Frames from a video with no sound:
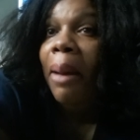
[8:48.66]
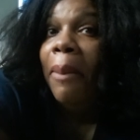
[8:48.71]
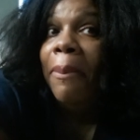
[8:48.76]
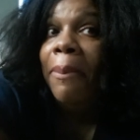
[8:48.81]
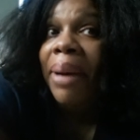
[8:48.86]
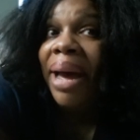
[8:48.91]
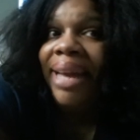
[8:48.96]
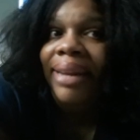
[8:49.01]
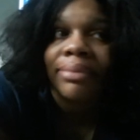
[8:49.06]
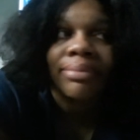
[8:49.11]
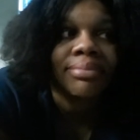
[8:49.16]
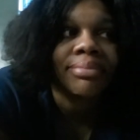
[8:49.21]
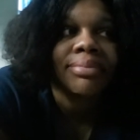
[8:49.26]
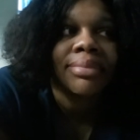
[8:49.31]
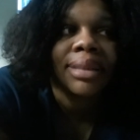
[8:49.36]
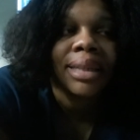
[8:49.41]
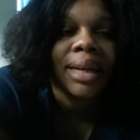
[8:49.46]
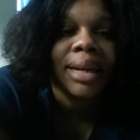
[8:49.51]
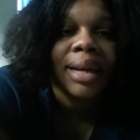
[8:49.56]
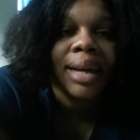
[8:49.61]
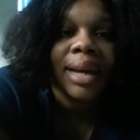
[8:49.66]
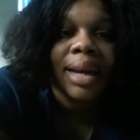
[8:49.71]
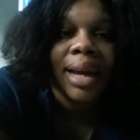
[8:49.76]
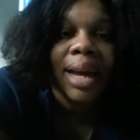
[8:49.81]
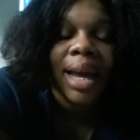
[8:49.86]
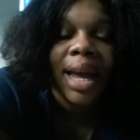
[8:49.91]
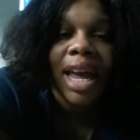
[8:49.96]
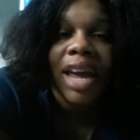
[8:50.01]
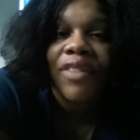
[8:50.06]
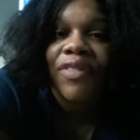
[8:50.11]
But
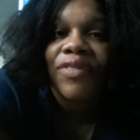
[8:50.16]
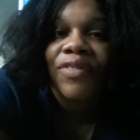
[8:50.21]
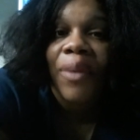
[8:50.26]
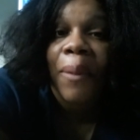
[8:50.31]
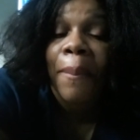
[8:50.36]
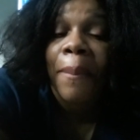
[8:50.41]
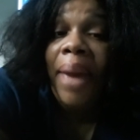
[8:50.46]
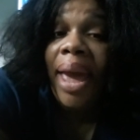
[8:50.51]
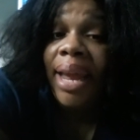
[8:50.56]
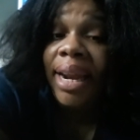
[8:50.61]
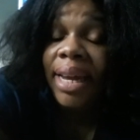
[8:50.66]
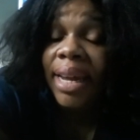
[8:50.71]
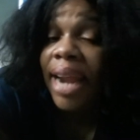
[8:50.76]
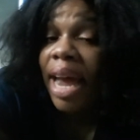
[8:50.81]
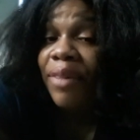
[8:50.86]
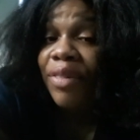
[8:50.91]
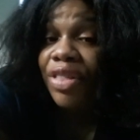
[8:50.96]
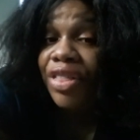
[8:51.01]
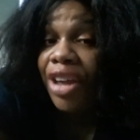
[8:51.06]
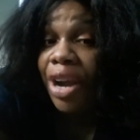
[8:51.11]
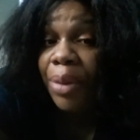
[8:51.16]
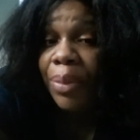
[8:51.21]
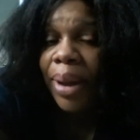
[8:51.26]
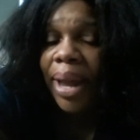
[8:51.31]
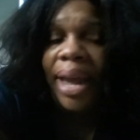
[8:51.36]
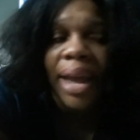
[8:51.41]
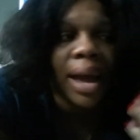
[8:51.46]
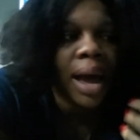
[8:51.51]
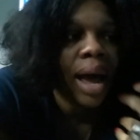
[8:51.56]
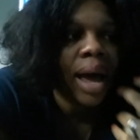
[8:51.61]
if men could have it their
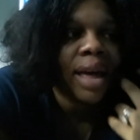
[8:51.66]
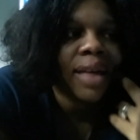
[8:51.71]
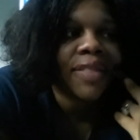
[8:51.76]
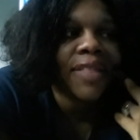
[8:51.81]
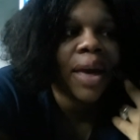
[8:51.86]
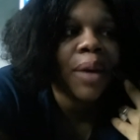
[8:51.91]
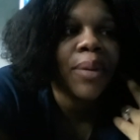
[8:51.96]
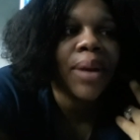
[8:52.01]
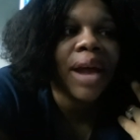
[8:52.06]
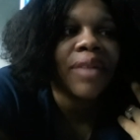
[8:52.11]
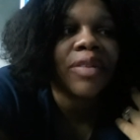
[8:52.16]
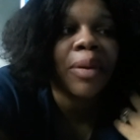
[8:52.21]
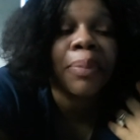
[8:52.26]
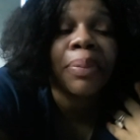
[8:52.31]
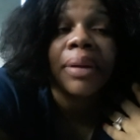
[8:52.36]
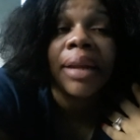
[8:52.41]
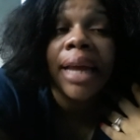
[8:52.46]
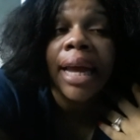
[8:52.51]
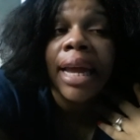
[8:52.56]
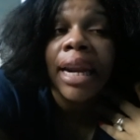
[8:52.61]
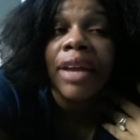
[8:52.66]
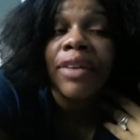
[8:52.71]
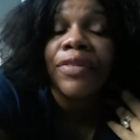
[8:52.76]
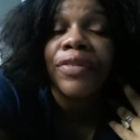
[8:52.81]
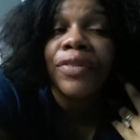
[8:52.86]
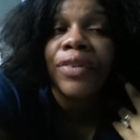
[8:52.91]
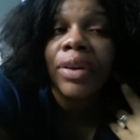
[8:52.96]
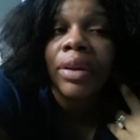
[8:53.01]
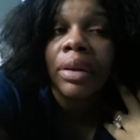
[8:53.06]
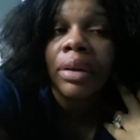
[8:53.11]
way, they would have a planet
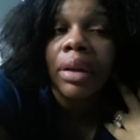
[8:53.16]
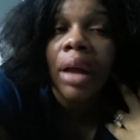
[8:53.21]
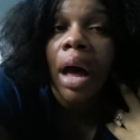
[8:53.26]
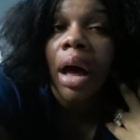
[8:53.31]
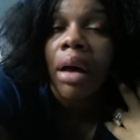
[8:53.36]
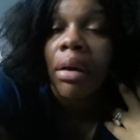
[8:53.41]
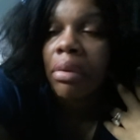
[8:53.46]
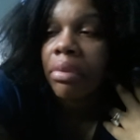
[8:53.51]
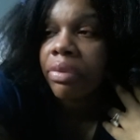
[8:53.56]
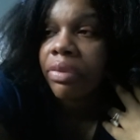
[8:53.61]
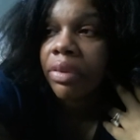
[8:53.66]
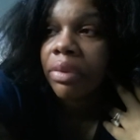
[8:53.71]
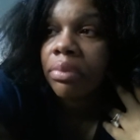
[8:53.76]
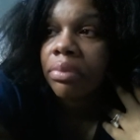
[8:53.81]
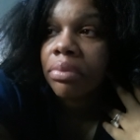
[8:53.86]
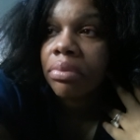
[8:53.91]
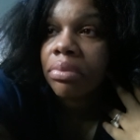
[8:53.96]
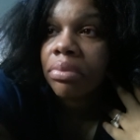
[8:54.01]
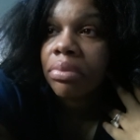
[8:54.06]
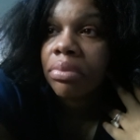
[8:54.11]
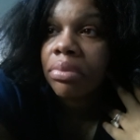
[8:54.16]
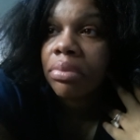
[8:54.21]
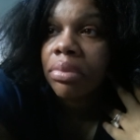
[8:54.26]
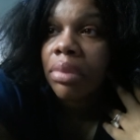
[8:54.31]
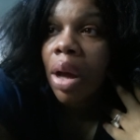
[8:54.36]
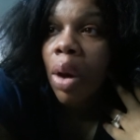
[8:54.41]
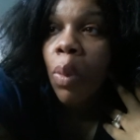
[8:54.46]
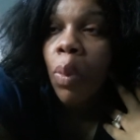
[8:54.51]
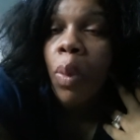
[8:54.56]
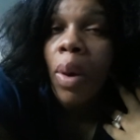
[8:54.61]
full of
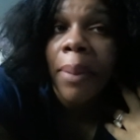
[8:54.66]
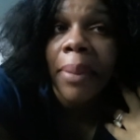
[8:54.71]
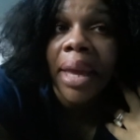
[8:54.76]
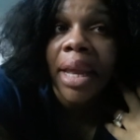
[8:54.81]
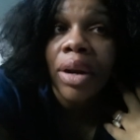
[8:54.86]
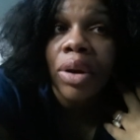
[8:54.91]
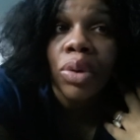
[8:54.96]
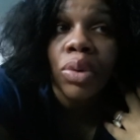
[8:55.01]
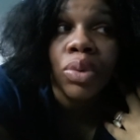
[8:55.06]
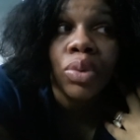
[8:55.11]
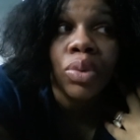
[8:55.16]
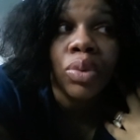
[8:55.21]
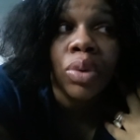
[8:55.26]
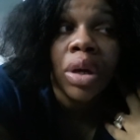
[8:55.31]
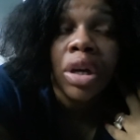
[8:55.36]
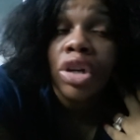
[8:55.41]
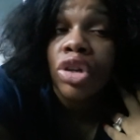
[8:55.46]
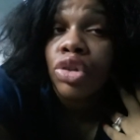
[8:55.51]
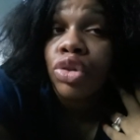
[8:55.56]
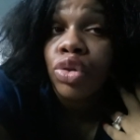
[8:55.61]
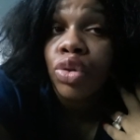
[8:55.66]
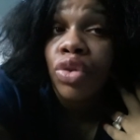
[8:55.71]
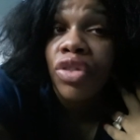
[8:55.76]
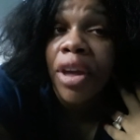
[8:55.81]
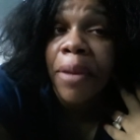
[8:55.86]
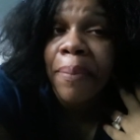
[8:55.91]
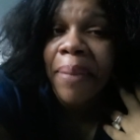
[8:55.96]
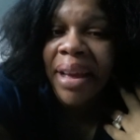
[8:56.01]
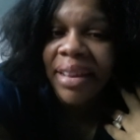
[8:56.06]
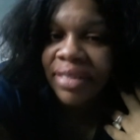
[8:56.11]
women who do
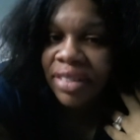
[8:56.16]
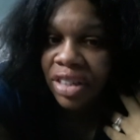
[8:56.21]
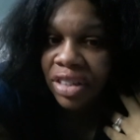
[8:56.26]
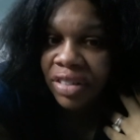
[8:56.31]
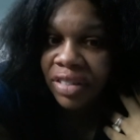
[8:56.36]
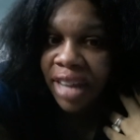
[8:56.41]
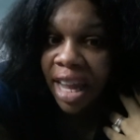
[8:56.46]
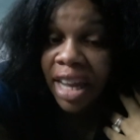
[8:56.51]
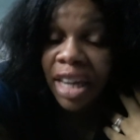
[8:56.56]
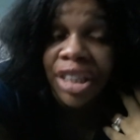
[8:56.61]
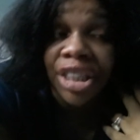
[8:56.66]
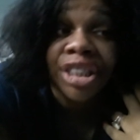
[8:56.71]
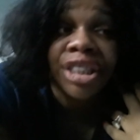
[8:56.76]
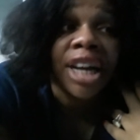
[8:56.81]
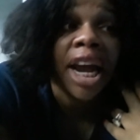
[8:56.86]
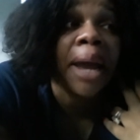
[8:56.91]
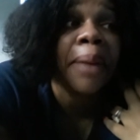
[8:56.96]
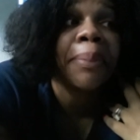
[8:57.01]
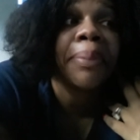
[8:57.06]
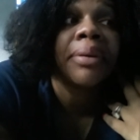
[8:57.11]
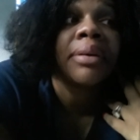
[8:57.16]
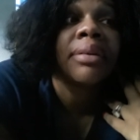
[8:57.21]
their best to stay in shape.